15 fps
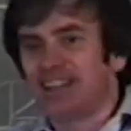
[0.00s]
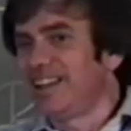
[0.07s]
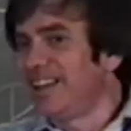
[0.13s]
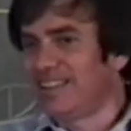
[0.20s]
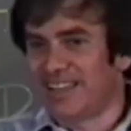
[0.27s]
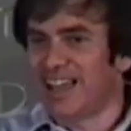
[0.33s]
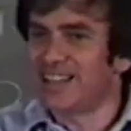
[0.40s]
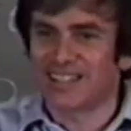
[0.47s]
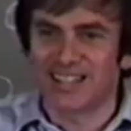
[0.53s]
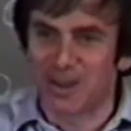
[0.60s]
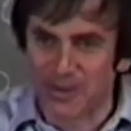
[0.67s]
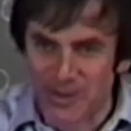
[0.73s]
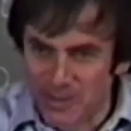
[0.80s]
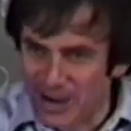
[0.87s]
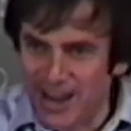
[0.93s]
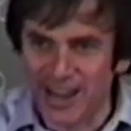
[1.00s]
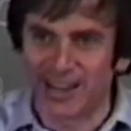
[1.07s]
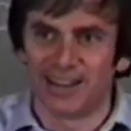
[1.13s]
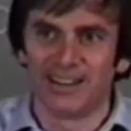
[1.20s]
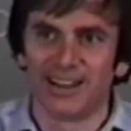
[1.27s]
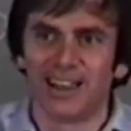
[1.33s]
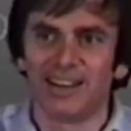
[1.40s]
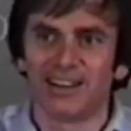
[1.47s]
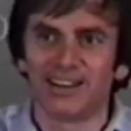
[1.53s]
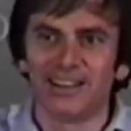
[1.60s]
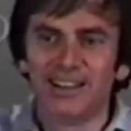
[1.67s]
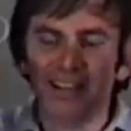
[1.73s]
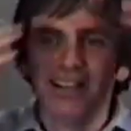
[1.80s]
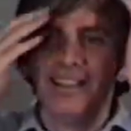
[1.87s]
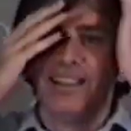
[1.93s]
he, that's how he ran. And,
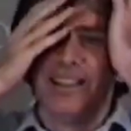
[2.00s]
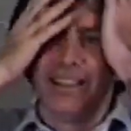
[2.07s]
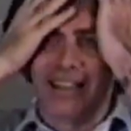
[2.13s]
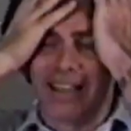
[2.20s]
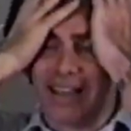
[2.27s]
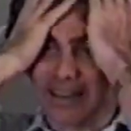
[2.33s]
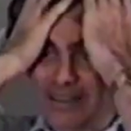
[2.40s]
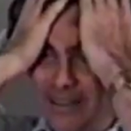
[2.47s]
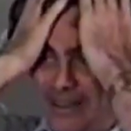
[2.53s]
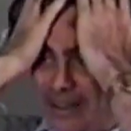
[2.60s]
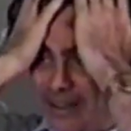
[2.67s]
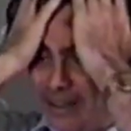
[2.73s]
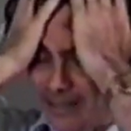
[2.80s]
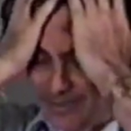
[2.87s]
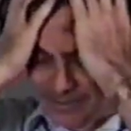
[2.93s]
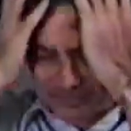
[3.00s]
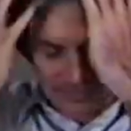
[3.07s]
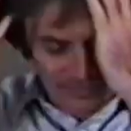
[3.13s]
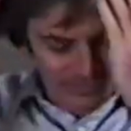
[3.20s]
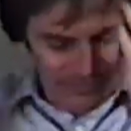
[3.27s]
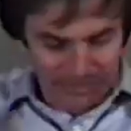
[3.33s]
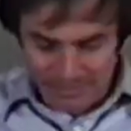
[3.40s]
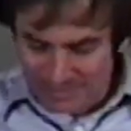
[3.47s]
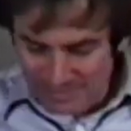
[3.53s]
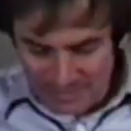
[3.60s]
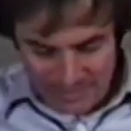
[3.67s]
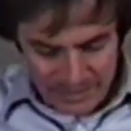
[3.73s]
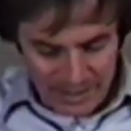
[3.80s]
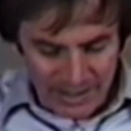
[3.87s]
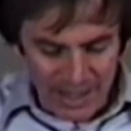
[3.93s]
and um,
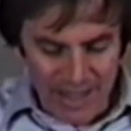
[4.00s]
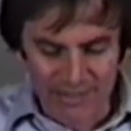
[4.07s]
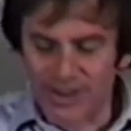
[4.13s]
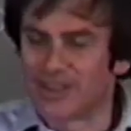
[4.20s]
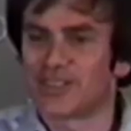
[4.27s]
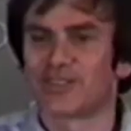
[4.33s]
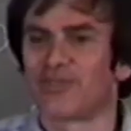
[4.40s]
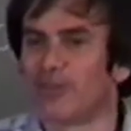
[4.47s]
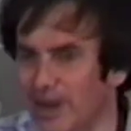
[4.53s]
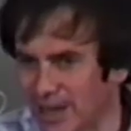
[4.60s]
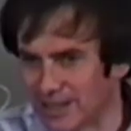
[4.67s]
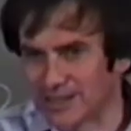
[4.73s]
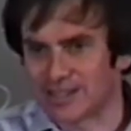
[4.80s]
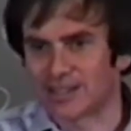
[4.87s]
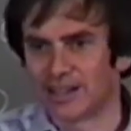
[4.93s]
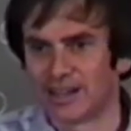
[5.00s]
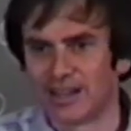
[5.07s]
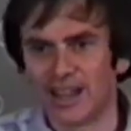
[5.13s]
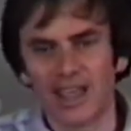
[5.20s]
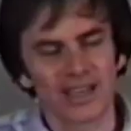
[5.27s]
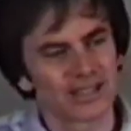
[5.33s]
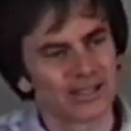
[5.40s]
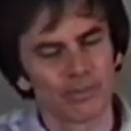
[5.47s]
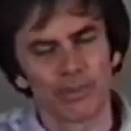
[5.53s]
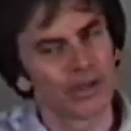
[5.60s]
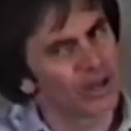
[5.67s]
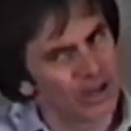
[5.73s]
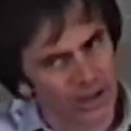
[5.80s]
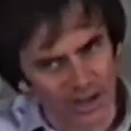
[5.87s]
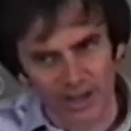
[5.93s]
even his friends said he has a
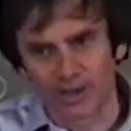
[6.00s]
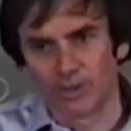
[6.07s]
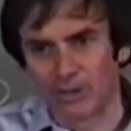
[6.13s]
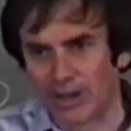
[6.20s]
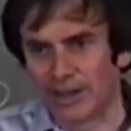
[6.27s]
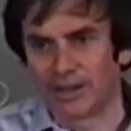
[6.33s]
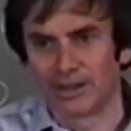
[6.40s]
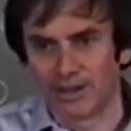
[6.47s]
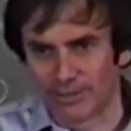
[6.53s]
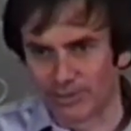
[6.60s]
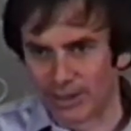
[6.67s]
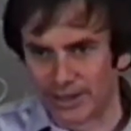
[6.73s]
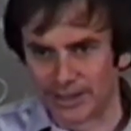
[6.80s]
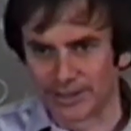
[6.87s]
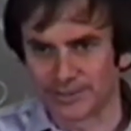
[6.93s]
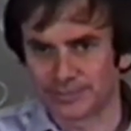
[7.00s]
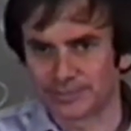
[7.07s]
peculiar way of running.